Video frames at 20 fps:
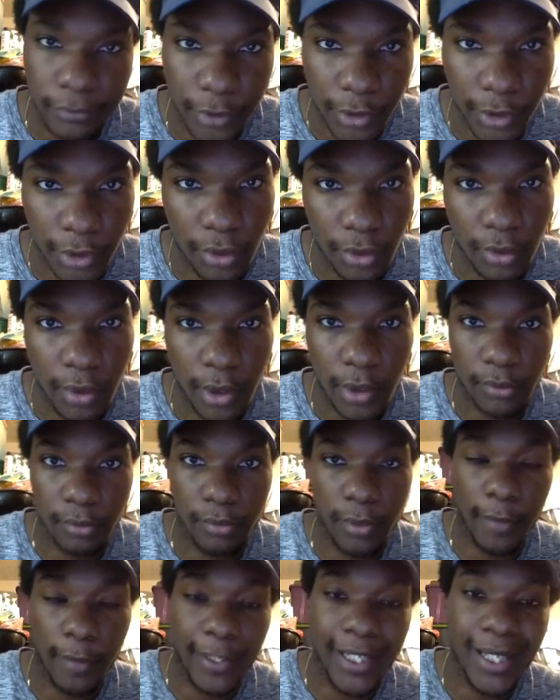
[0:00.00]
to
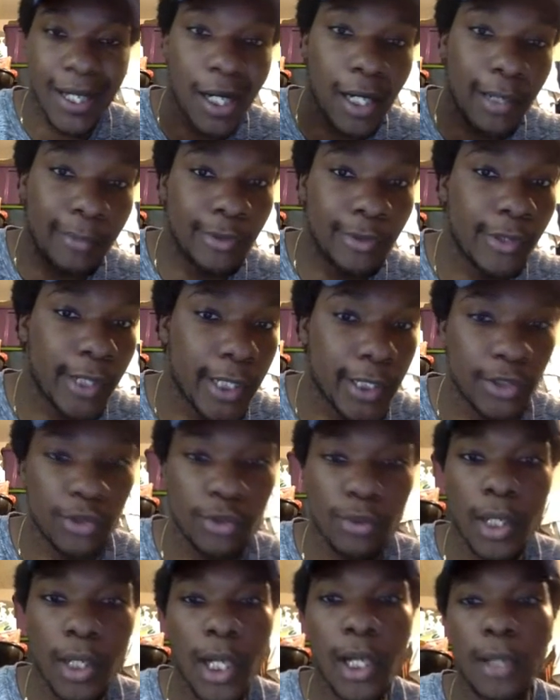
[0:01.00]
maybe upgrades,
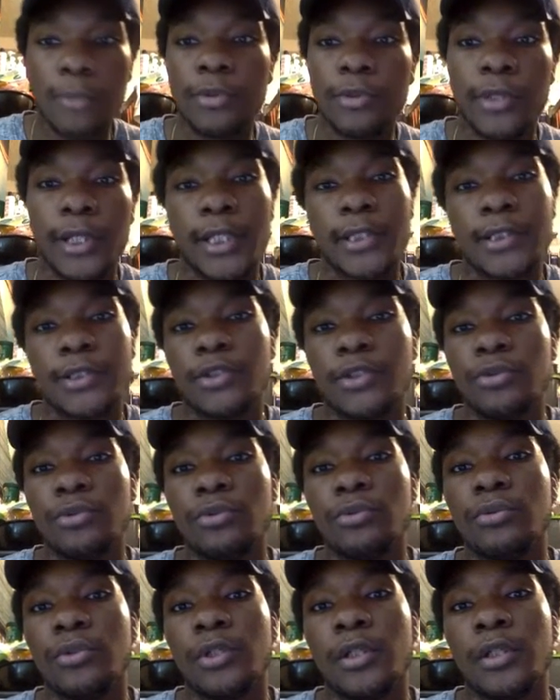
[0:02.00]
do upgrades to